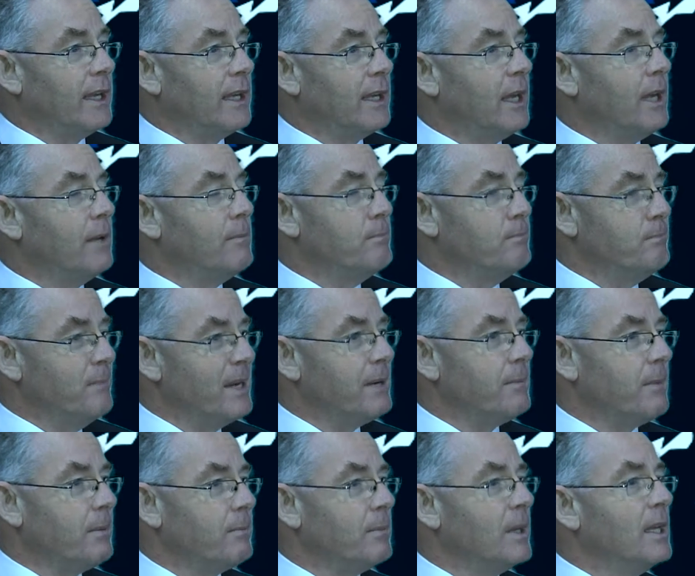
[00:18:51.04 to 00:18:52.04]
a
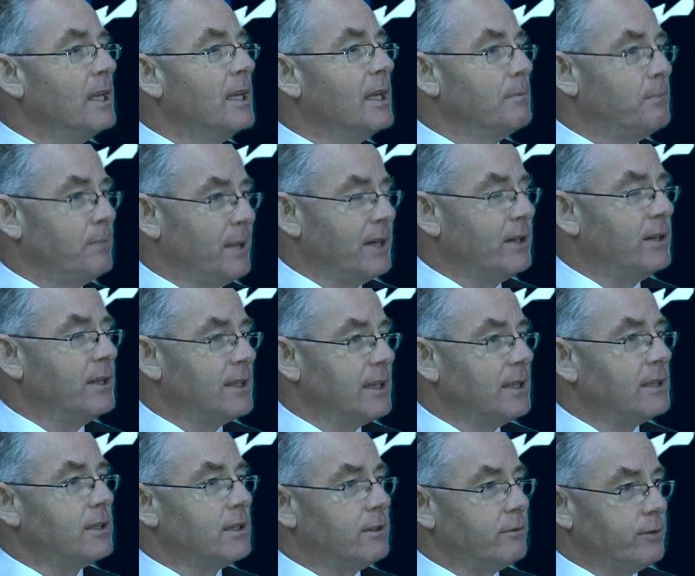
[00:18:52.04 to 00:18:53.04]
minimum period
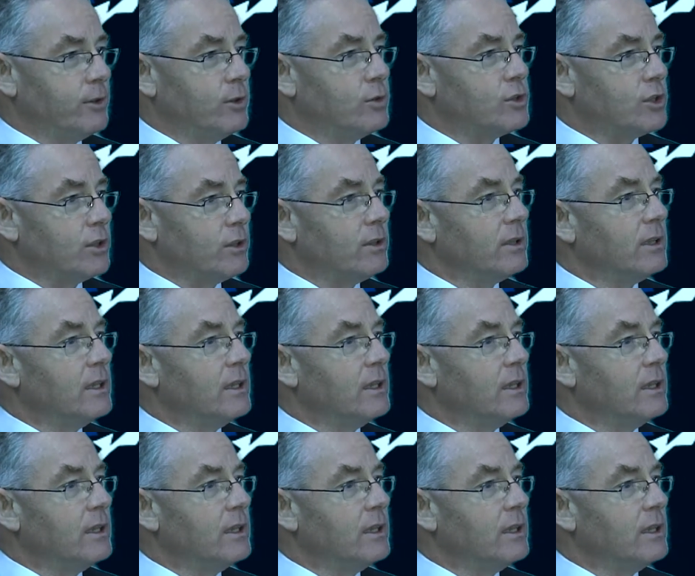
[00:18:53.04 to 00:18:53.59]
into the future.